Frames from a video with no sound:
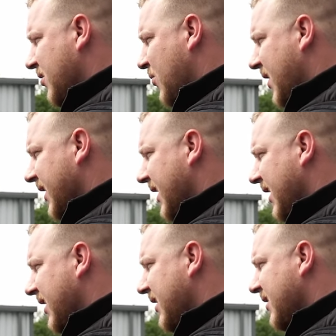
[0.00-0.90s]
One
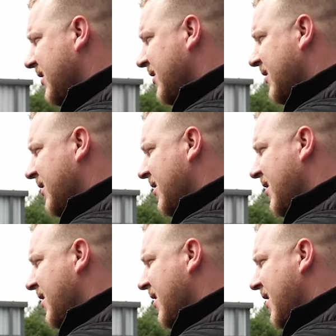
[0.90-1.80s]
key.
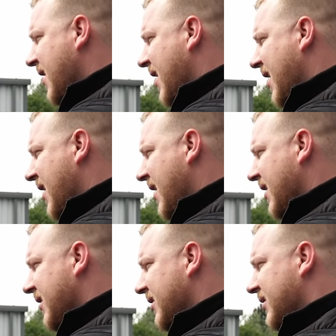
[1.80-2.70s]

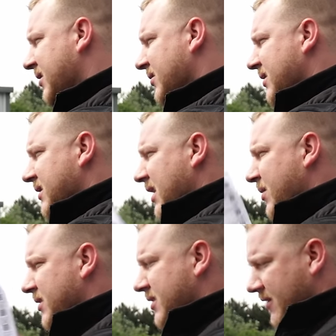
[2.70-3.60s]
And what did it say
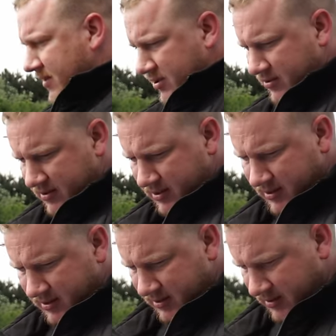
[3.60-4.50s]
about service history?